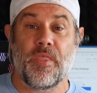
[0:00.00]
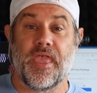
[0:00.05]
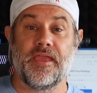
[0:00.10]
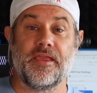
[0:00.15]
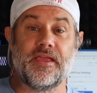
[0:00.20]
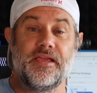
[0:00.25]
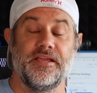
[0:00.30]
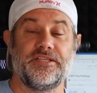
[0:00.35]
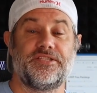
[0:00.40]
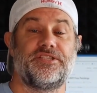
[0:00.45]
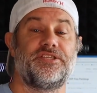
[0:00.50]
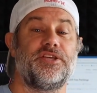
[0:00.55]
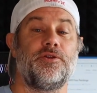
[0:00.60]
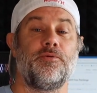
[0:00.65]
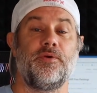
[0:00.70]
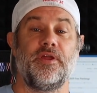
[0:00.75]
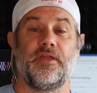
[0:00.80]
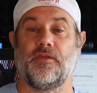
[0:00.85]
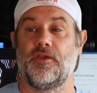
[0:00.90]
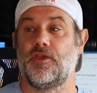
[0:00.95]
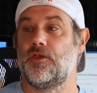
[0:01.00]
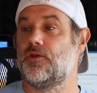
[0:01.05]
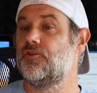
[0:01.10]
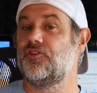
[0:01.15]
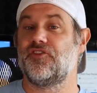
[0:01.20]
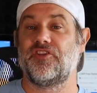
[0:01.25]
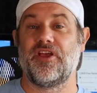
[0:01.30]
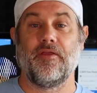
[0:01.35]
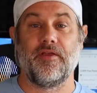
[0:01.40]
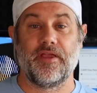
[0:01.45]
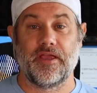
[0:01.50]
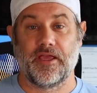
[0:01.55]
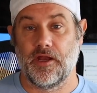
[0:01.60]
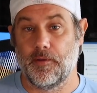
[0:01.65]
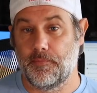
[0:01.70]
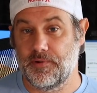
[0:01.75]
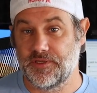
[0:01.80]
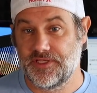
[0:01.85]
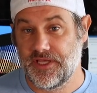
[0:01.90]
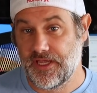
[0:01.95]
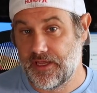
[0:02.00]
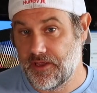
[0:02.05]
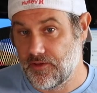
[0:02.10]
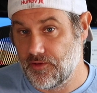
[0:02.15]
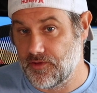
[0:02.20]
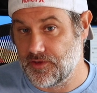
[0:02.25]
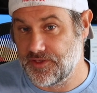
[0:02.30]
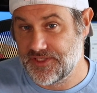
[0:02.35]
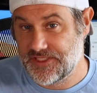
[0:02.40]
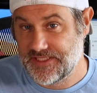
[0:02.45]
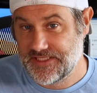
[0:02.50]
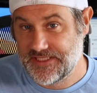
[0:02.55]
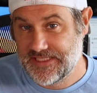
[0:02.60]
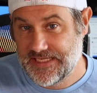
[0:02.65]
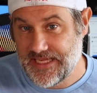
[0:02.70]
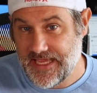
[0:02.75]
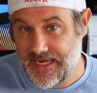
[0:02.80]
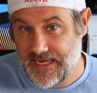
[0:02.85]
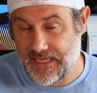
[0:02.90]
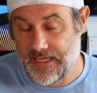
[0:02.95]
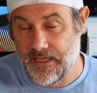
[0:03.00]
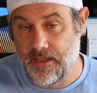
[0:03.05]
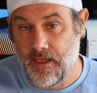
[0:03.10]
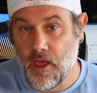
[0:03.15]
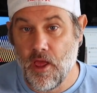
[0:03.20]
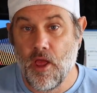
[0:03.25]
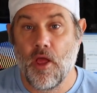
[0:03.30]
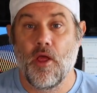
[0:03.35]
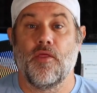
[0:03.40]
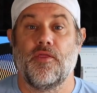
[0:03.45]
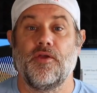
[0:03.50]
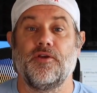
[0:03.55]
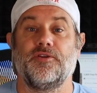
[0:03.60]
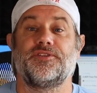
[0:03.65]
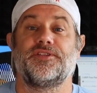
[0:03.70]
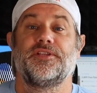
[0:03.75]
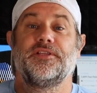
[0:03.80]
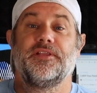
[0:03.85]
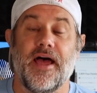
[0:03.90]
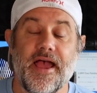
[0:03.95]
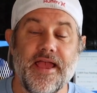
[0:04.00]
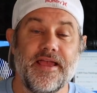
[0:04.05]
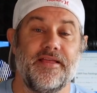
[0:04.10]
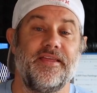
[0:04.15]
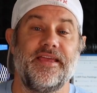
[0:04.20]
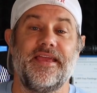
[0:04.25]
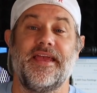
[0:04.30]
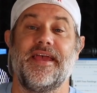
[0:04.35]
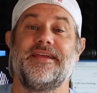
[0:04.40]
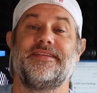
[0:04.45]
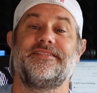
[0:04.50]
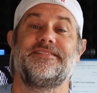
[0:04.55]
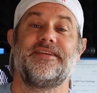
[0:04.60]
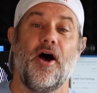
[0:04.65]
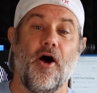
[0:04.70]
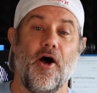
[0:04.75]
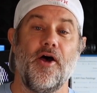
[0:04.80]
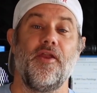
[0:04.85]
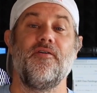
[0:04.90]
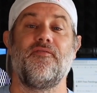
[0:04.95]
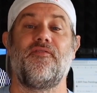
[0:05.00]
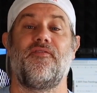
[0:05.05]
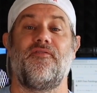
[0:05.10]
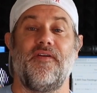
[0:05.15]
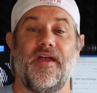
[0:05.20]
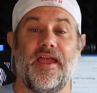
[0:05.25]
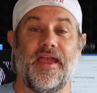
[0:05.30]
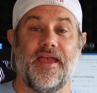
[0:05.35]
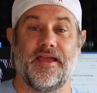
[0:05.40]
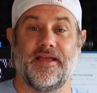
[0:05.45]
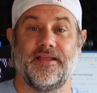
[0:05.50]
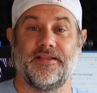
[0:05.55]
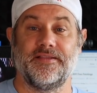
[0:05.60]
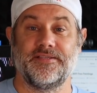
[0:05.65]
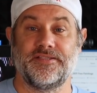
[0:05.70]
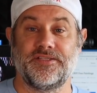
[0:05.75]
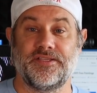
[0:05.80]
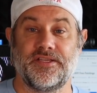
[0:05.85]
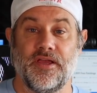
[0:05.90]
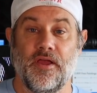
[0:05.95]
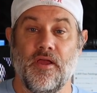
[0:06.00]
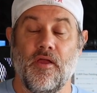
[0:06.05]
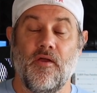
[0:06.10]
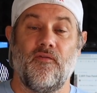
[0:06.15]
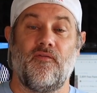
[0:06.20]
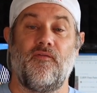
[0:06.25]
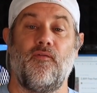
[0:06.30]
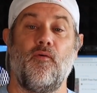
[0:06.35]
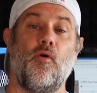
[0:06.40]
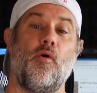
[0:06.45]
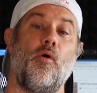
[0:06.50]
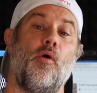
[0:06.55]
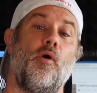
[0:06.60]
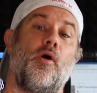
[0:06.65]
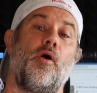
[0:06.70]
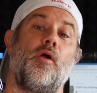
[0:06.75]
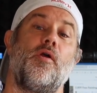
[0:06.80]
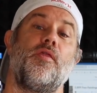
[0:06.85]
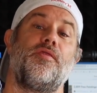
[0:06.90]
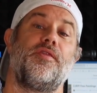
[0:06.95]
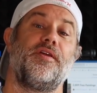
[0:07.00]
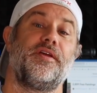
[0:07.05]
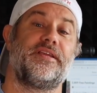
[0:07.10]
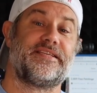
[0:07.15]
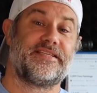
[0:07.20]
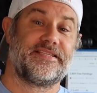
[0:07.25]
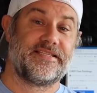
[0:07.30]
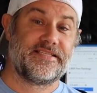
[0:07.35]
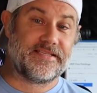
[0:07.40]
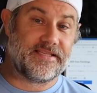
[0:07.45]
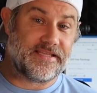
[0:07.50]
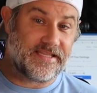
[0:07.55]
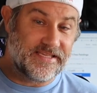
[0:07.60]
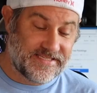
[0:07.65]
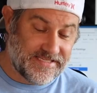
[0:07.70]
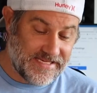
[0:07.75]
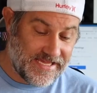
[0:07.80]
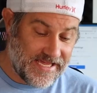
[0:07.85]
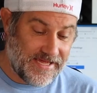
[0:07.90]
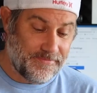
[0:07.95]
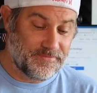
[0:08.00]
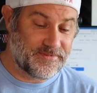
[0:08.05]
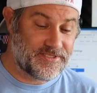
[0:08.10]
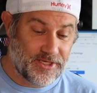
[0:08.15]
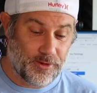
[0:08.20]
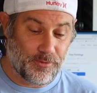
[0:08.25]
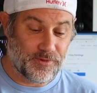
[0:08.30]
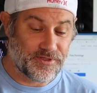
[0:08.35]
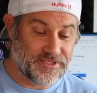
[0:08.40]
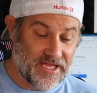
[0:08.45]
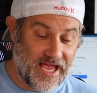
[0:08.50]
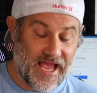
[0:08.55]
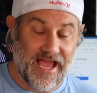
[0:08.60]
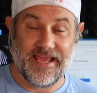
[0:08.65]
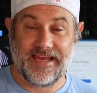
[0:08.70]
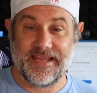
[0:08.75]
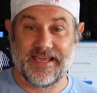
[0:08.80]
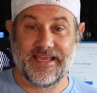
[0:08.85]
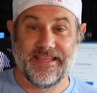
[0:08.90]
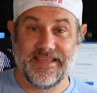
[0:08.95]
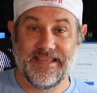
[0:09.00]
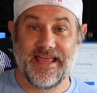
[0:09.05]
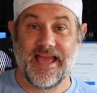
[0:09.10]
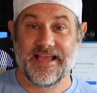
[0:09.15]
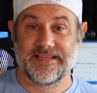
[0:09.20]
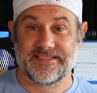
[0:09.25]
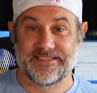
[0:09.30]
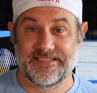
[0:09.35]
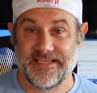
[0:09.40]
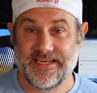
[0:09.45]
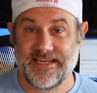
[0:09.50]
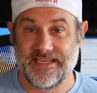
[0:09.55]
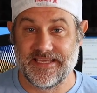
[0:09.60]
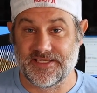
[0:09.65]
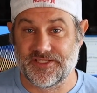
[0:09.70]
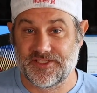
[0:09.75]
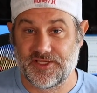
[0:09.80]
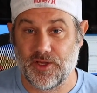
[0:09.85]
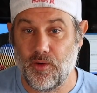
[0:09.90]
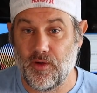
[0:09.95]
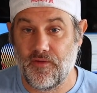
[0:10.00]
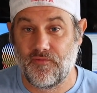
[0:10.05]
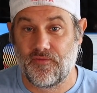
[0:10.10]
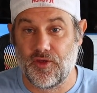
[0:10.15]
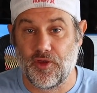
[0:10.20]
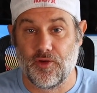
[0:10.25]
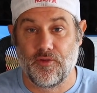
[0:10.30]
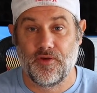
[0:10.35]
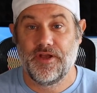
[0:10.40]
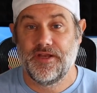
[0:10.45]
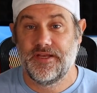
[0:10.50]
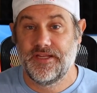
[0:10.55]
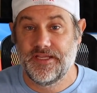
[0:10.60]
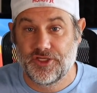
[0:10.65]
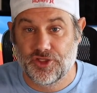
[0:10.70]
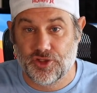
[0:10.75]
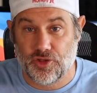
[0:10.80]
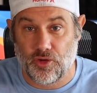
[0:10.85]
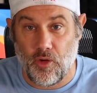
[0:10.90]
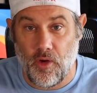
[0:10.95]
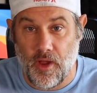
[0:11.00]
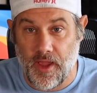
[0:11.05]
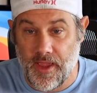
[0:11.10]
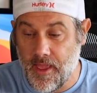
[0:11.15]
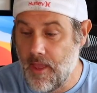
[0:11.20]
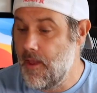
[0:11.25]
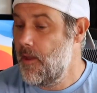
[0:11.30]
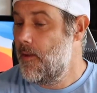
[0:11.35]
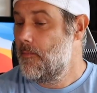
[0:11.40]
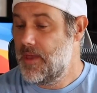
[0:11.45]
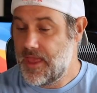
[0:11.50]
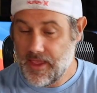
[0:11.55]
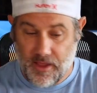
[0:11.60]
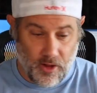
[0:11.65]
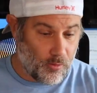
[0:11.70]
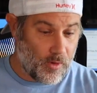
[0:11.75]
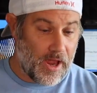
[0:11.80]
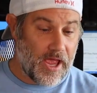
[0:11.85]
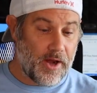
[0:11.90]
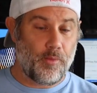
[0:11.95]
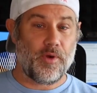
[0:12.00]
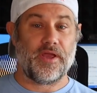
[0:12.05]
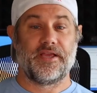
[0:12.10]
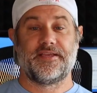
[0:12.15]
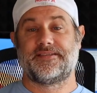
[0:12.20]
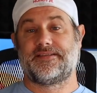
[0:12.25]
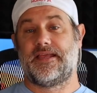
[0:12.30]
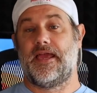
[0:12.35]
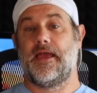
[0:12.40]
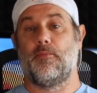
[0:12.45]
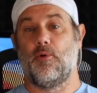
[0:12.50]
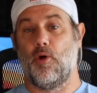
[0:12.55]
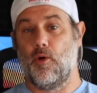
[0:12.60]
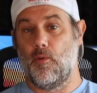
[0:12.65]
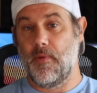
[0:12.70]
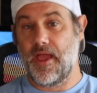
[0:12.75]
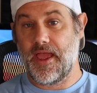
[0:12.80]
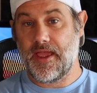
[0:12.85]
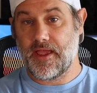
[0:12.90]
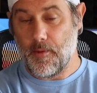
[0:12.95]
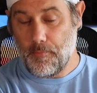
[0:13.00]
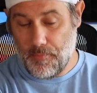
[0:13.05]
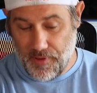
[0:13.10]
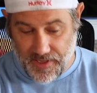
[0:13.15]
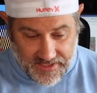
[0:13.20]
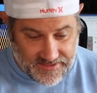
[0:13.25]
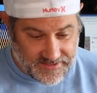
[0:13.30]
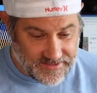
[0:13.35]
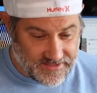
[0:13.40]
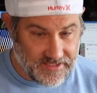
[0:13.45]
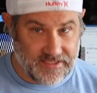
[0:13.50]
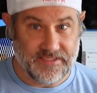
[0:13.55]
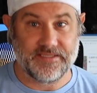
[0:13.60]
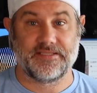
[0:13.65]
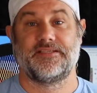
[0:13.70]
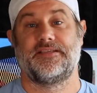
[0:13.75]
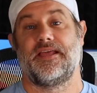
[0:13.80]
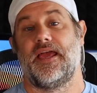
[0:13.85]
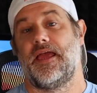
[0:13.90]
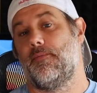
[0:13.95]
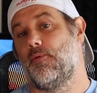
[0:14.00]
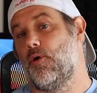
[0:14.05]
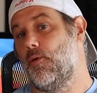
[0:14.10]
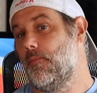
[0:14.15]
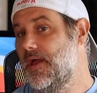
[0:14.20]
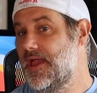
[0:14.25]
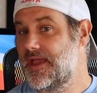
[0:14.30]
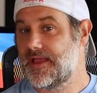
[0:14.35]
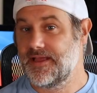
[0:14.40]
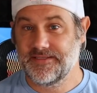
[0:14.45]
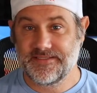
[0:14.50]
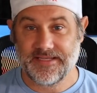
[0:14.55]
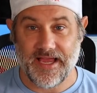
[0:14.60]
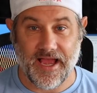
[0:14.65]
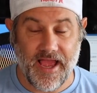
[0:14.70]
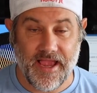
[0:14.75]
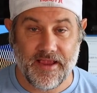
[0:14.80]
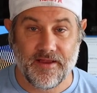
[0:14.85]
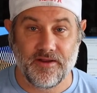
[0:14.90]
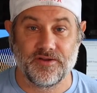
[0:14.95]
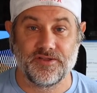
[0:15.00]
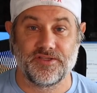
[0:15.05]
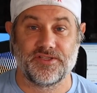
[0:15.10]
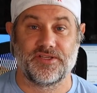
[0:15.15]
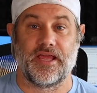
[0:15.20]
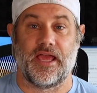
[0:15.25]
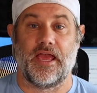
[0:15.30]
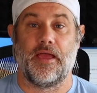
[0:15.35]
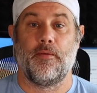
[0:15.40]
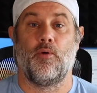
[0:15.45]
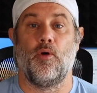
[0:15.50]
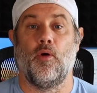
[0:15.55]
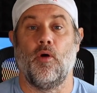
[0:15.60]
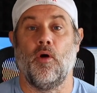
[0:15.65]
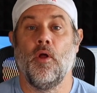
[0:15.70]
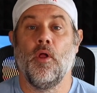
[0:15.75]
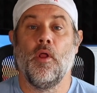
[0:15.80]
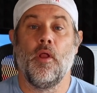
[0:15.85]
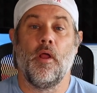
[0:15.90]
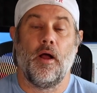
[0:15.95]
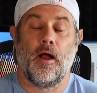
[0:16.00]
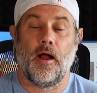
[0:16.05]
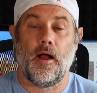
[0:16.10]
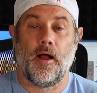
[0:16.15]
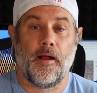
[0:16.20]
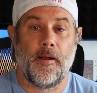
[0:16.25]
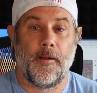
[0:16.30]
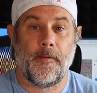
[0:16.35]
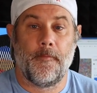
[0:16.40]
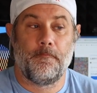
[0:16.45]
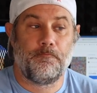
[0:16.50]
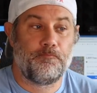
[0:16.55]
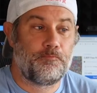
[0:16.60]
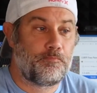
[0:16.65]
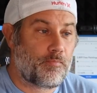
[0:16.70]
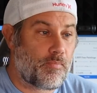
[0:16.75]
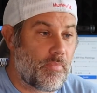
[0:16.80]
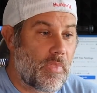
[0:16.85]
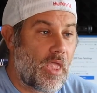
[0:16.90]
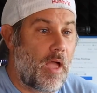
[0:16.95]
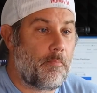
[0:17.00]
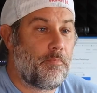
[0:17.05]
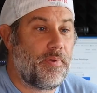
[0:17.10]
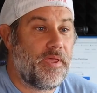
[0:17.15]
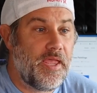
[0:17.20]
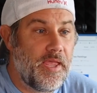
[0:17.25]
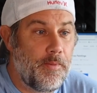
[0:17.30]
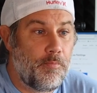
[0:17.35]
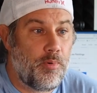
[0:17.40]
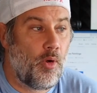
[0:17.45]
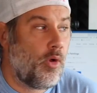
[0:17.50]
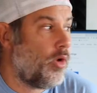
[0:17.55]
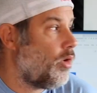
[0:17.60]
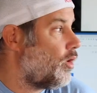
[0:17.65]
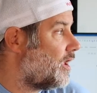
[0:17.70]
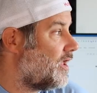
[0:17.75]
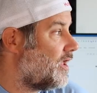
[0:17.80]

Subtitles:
and considering that you're selling in a particular city, there's likely a ton of fans for the teams that reside in that city. So if you're in Detroit, make a Red Wings table, make a Pistons table, make a Tigers table. People